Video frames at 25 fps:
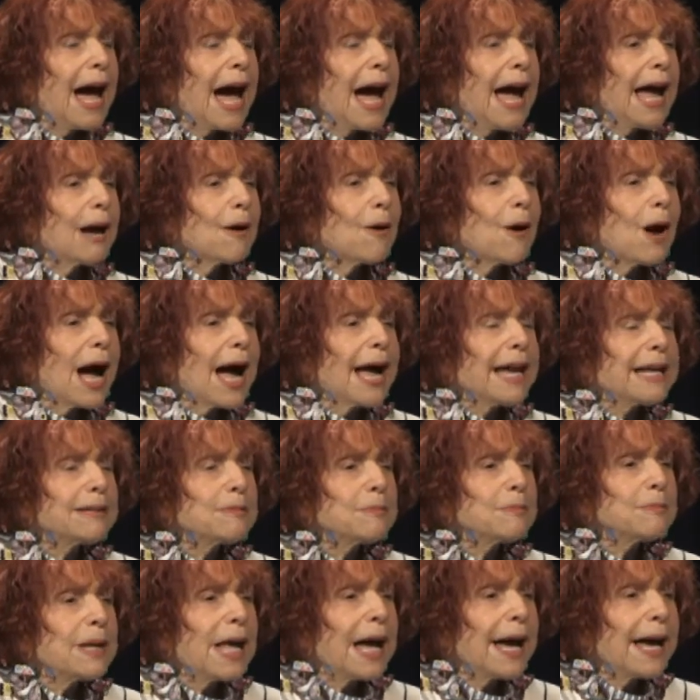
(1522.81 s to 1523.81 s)
I, I,
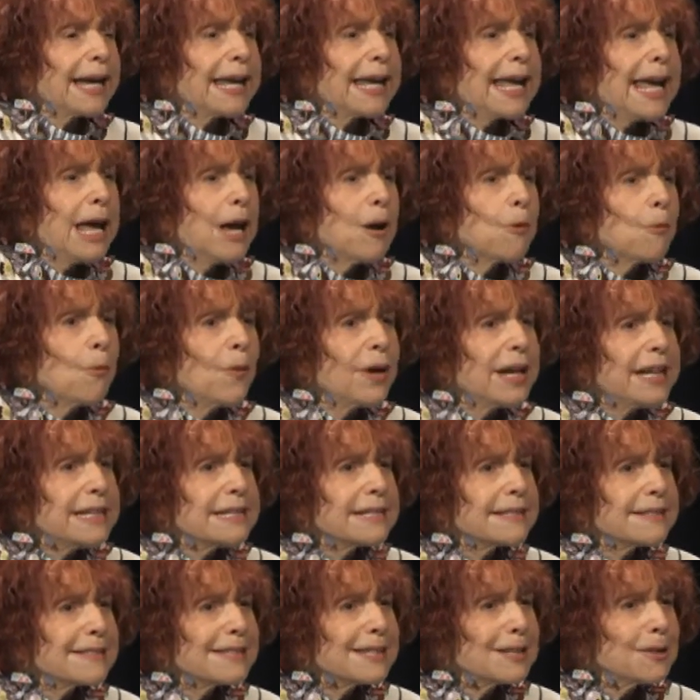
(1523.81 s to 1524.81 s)
I can't wait
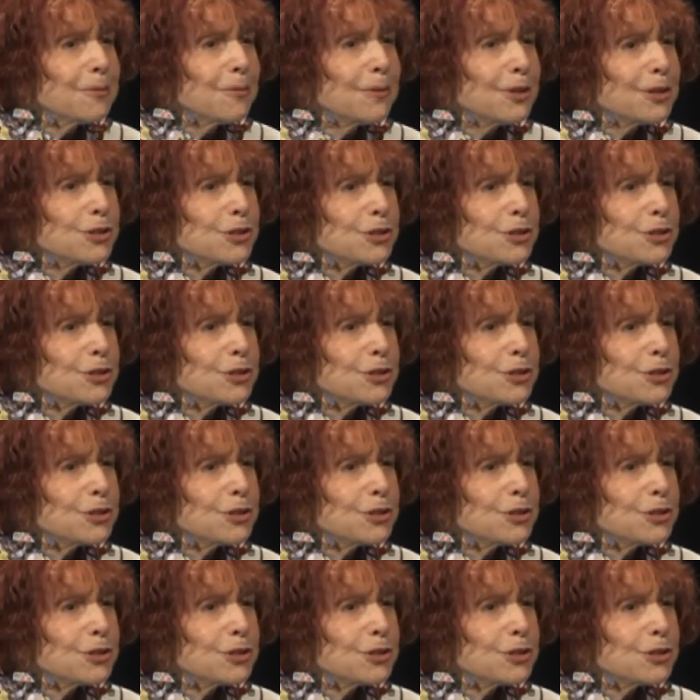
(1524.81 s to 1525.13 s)
to see what